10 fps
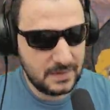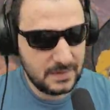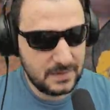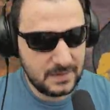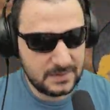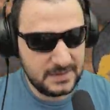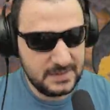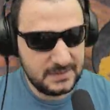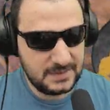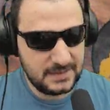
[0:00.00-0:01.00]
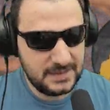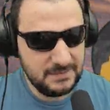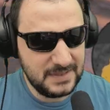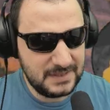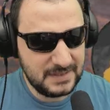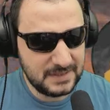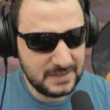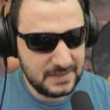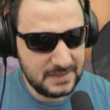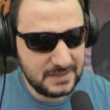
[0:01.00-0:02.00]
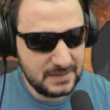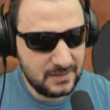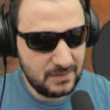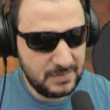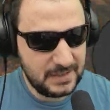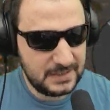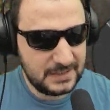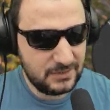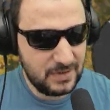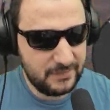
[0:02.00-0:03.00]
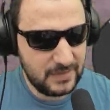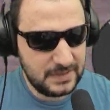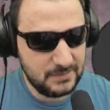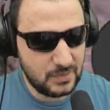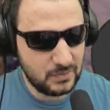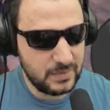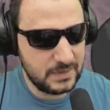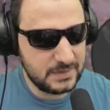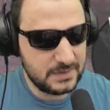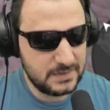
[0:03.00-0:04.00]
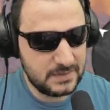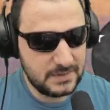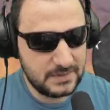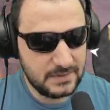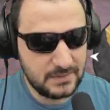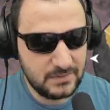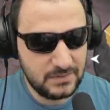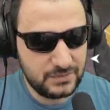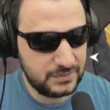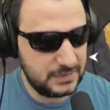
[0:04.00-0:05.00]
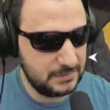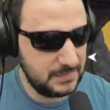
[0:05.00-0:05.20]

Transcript: Oh, seriously? I keep getting... Oh my god, I don't have any more wheels. Who's shooting me?